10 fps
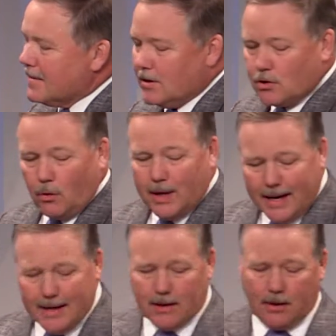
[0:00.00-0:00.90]
So
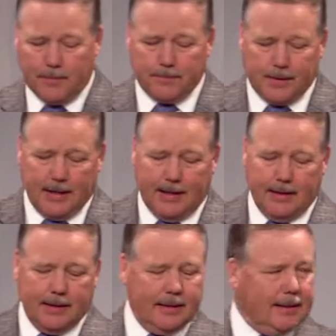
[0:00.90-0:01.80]
here, he,
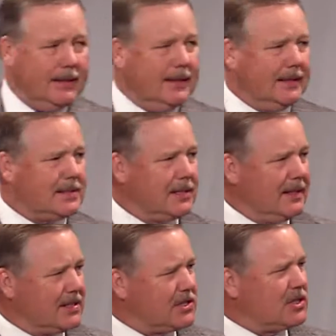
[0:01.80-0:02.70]
it's,
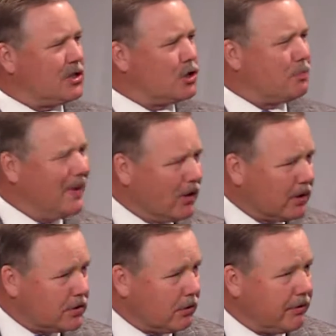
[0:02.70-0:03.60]
this is a
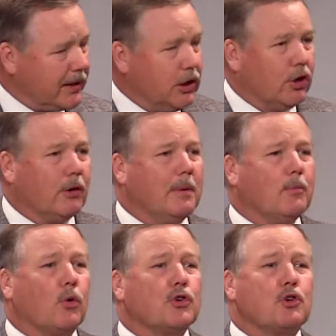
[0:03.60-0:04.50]
spiritual thing. You're going to be
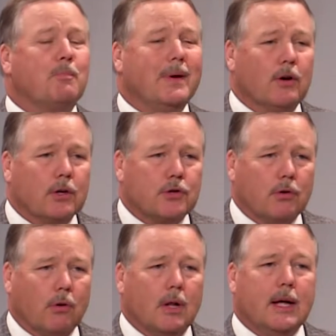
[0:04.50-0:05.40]
more
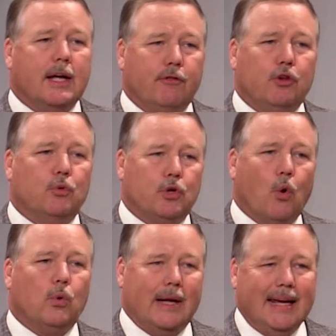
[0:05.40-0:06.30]
spiritual if you
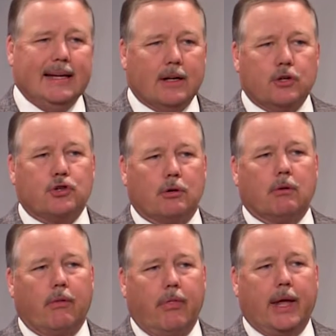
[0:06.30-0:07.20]
don't eat a
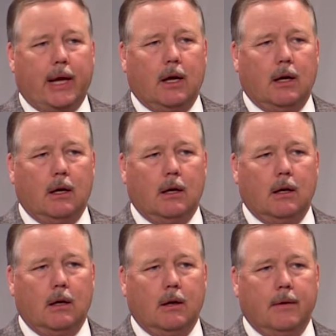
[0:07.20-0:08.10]
certain thing.
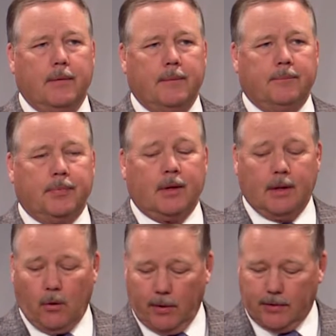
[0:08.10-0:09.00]

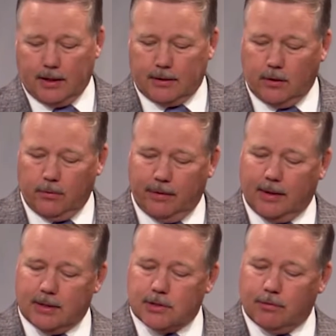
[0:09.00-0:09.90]
Now we've got we've
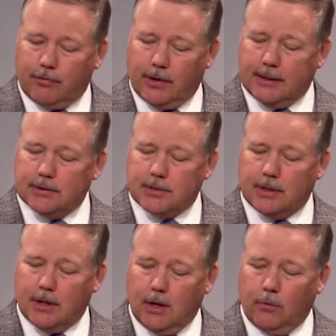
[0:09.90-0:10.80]
got some friends
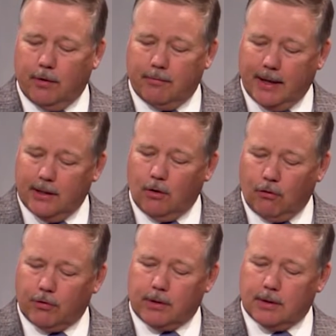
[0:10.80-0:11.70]
that we've made
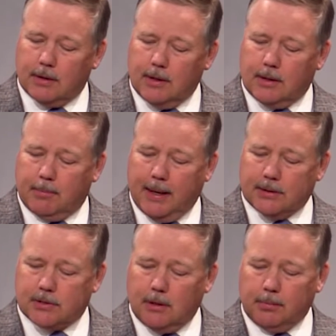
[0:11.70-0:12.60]
over the, the
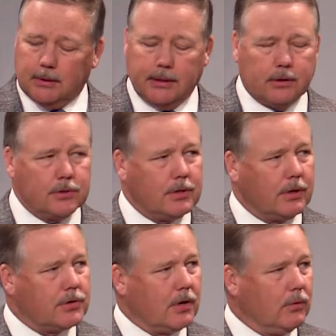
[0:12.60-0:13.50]
past couple of years. Their
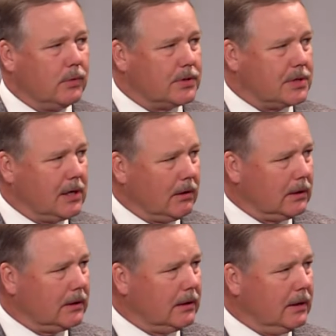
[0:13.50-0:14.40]
son was killed
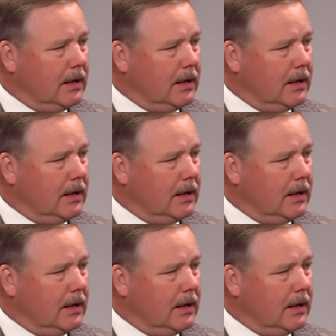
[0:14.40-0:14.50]
in a